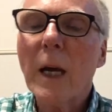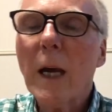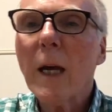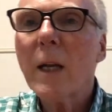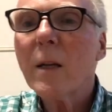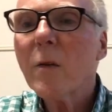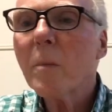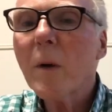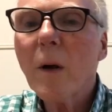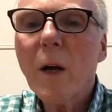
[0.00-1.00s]
And this
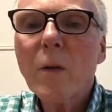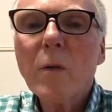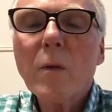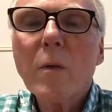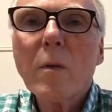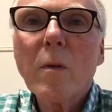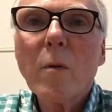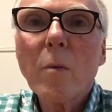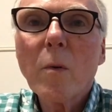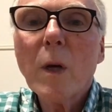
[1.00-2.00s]
beer has
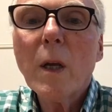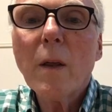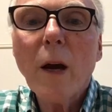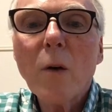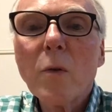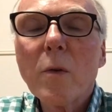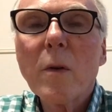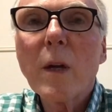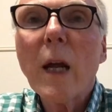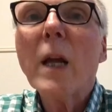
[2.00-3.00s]

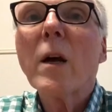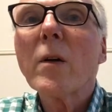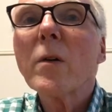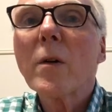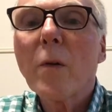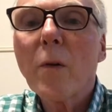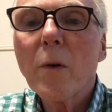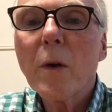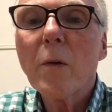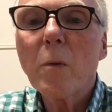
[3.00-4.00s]

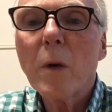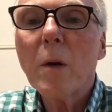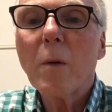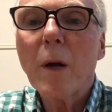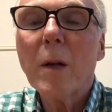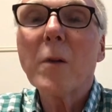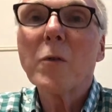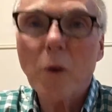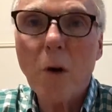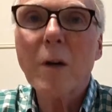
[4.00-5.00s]
3,833
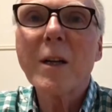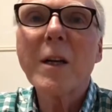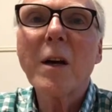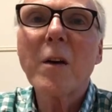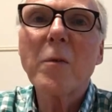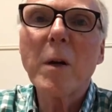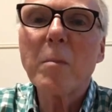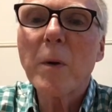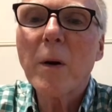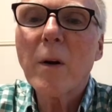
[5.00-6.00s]
ratings currently on
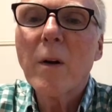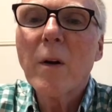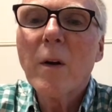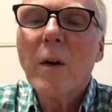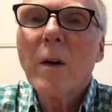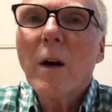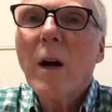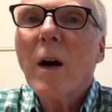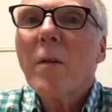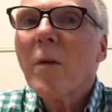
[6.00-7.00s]
RateBeer,
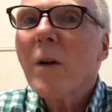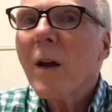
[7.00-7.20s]
for an